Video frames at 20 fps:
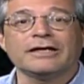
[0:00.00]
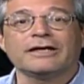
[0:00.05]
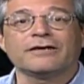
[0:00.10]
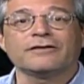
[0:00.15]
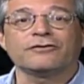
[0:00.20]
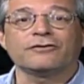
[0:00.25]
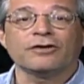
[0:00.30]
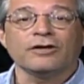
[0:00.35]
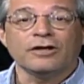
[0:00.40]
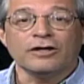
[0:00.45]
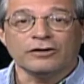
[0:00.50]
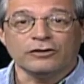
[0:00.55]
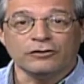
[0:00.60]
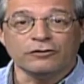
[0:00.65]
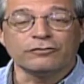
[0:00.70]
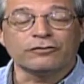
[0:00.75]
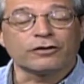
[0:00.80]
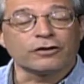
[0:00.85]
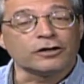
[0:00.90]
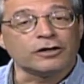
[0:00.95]
As
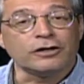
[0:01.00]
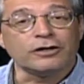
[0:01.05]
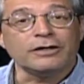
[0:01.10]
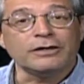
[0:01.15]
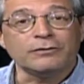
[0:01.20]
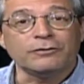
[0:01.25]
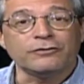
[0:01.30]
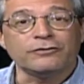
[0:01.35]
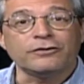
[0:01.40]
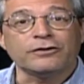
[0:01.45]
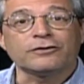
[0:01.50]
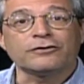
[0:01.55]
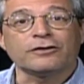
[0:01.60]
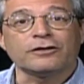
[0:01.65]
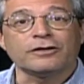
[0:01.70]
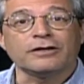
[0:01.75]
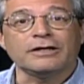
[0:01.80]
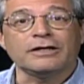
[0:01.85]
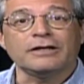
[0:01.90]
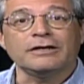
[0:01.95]
you've heard, he was the
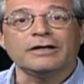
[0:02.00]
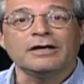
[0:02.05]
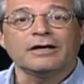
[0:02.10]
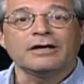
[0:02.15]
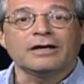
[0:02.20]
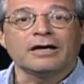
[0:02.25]
attorney